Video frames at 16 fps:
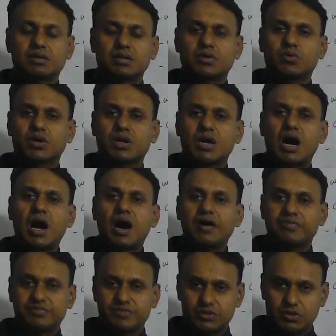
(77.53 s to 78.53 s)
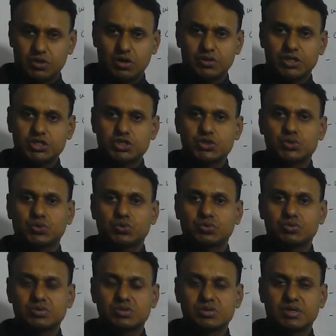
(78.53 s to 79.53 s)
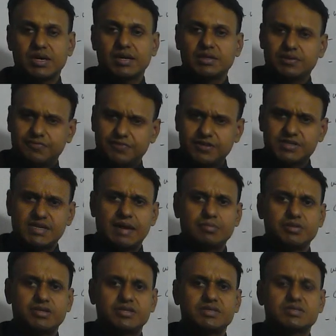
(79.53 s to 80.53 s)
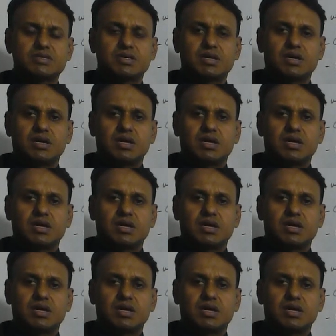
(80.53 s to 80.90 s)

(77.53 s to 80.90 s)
They were carved on the stones and different tablets.